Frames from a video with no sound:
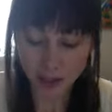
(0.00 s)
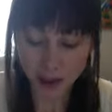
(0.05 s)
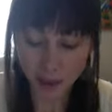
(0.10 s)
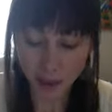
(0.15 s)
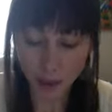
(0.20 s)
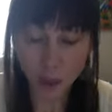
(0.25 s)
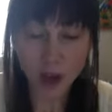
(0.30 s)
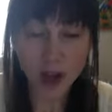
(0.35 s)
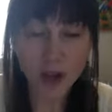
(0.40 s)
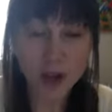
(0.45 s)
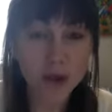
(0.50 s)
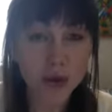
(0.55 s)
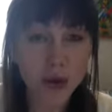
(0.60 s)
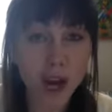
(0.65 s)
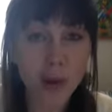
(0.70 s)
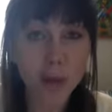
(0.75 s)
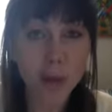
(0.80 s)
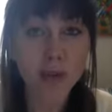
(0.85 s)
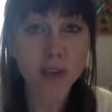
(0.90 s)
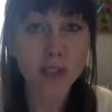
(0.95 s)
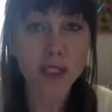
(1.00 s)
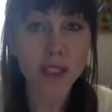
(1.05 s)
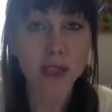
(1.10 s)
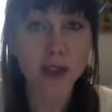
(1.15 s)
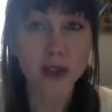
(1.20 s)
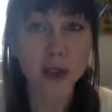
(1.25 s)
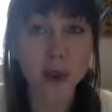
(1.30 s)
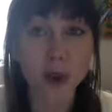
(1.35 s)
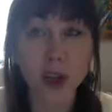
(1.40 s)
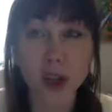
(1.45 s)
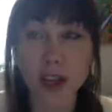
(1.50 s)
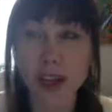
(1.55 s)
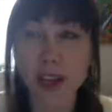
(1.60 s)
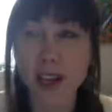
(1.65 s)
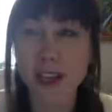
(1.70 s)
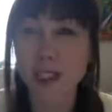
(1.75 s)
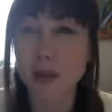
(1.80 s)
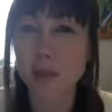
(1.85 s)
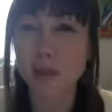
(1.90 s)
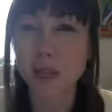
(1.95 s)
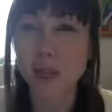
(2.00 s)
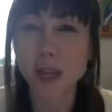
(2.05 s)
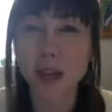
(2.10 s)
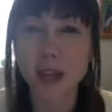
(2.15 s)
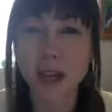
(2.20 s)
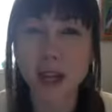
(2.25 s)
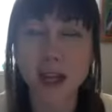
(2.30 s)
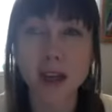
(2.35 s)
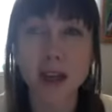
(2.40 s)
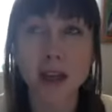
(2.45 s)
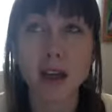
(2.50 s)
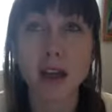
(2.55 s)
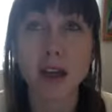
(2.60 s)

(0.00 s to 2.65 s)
1 drop of essential oil has something like